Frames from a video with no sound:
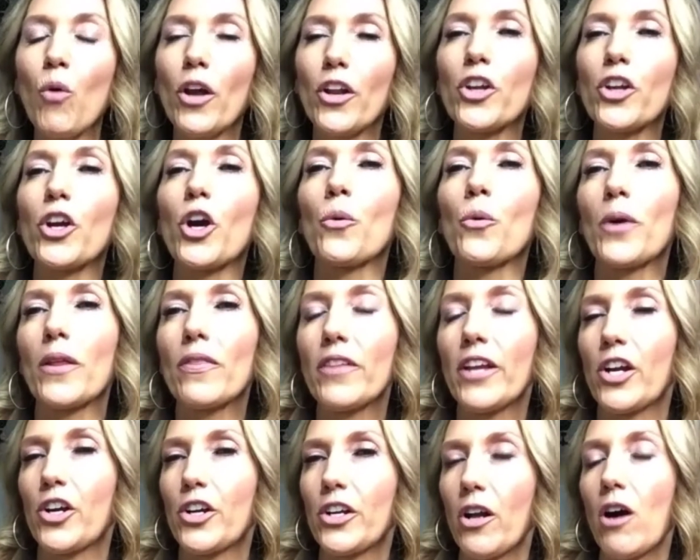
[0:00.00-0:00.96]
to go in
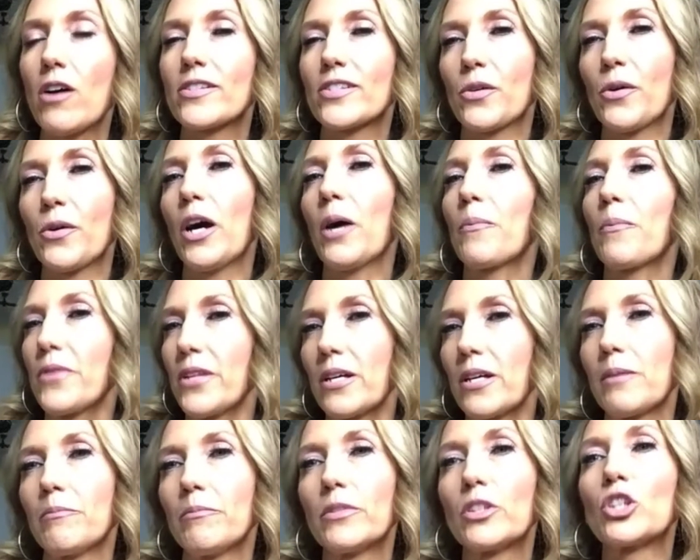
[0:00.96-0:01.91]
there and also help
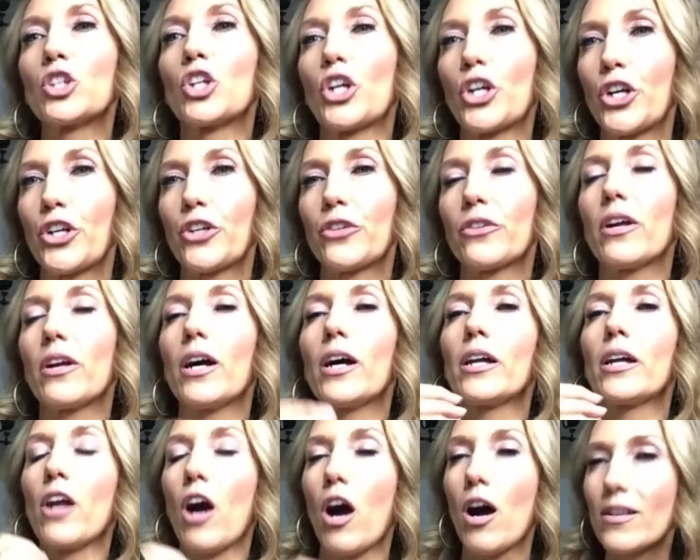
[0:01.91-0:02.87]
them learn an
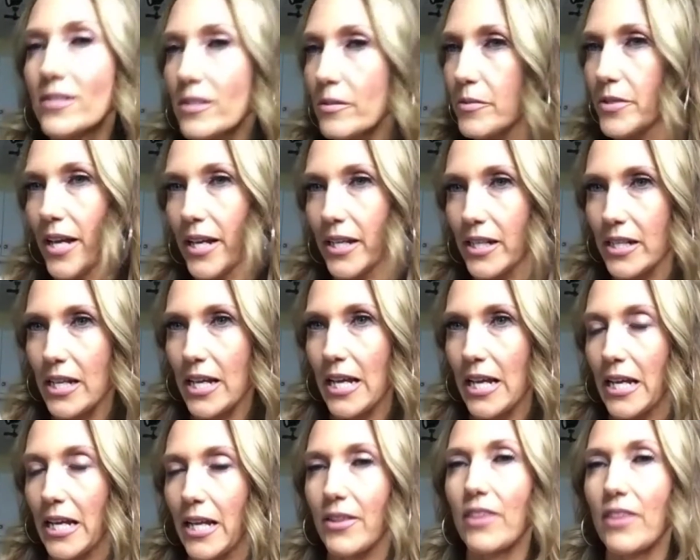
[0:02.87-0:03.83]
awesome technique
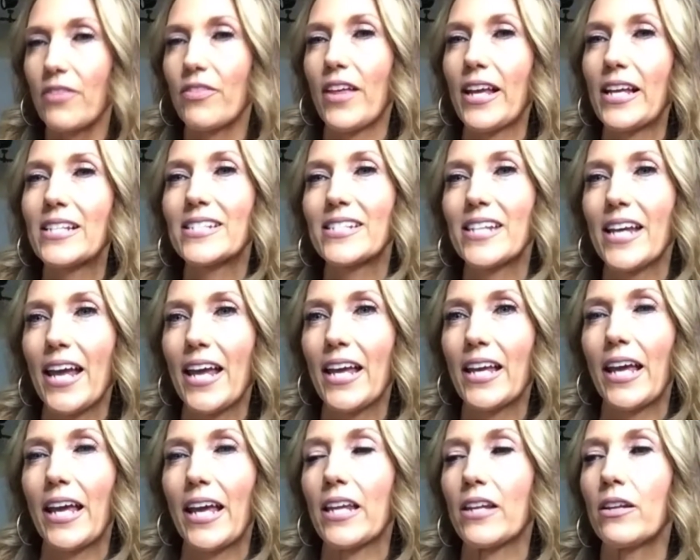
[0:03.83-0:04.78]
that they can take,
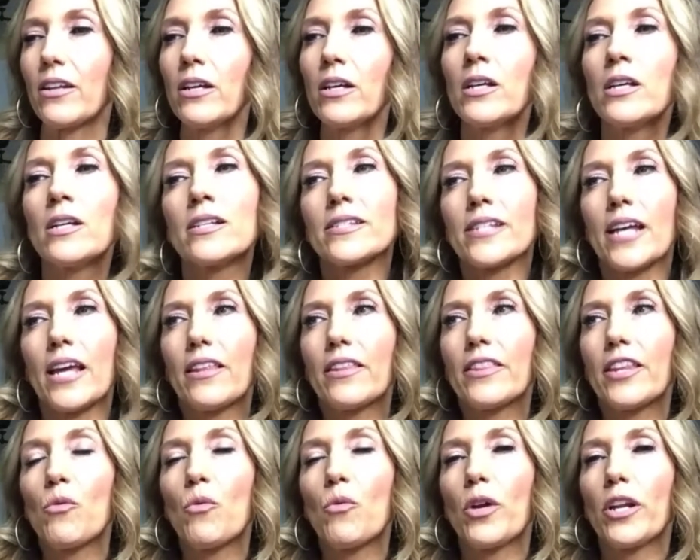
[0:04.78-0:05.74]
and say that they
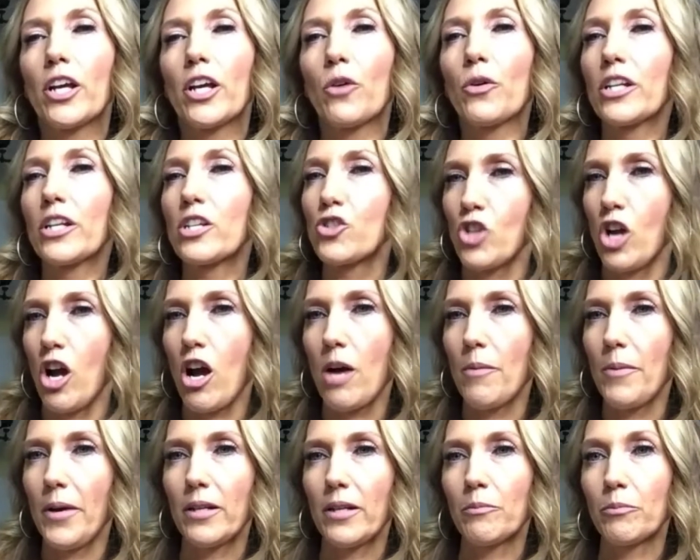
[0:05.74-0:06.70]
want to go get a job
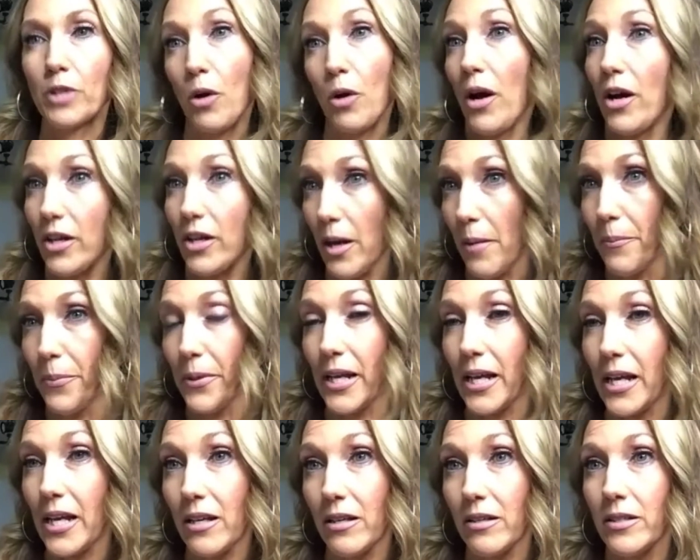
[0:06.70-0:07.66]
at a blowout
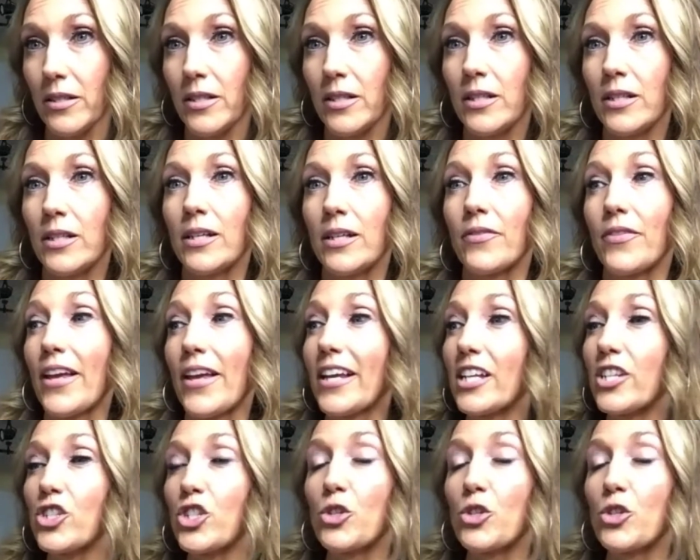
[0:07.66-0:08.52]
company. They can